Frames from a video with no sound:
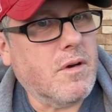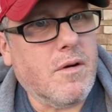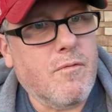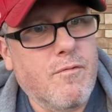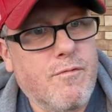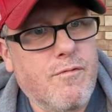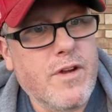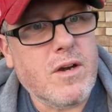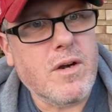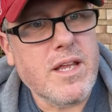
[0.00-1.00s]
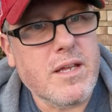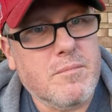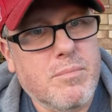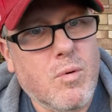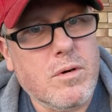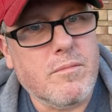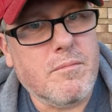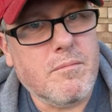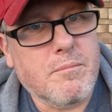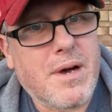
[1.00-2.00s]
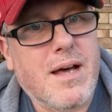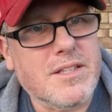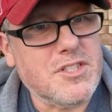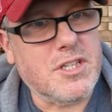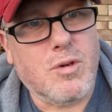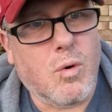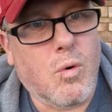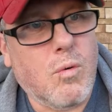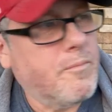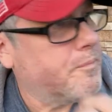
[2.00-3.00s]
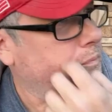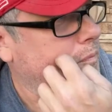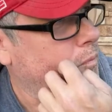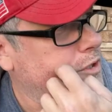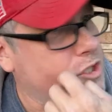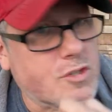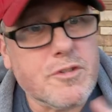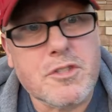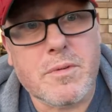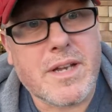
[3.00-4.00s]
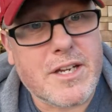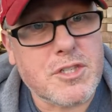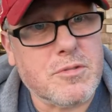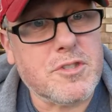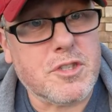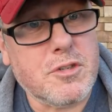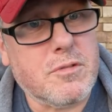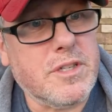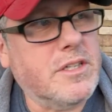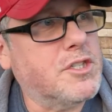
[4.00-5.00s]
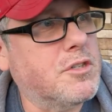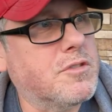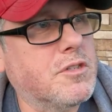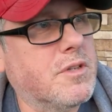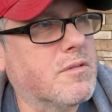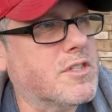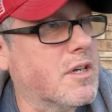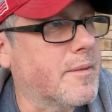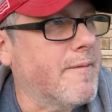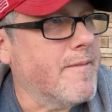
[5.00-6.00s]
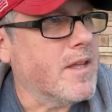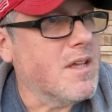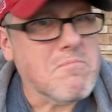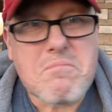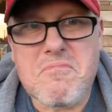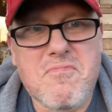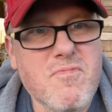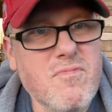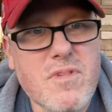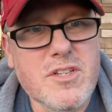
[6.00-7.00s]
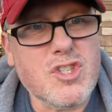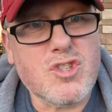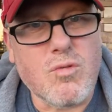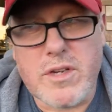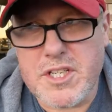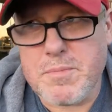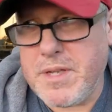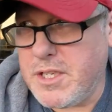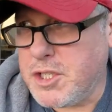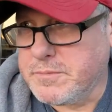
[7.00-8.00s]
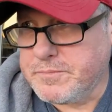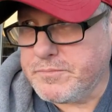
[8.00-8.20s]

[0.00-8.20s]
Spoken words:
a very important policy goal, which is also a national security issue, too, they were talking about. Historic speech,